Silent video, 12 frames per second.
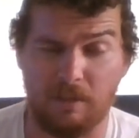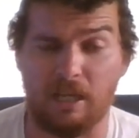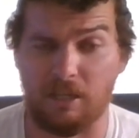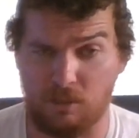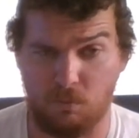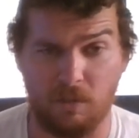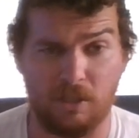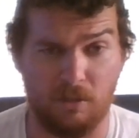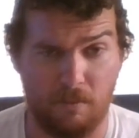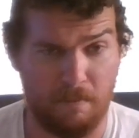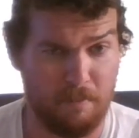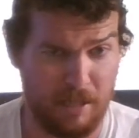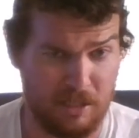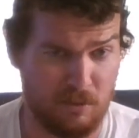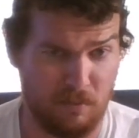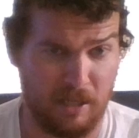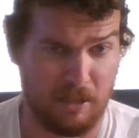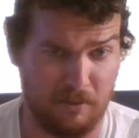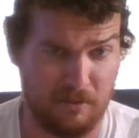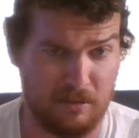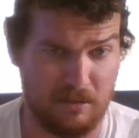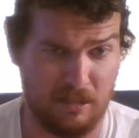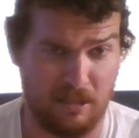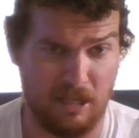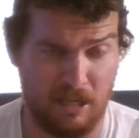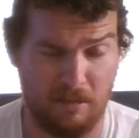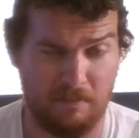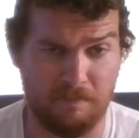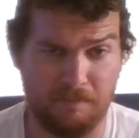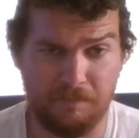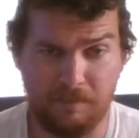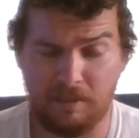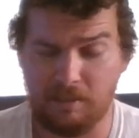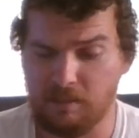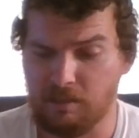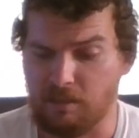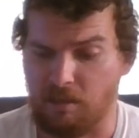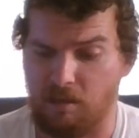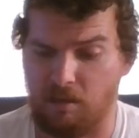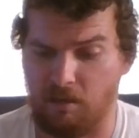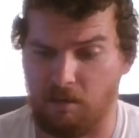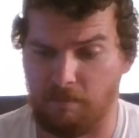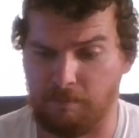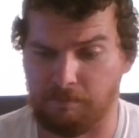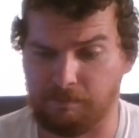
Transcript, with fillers: That is one of their best records to date. Um,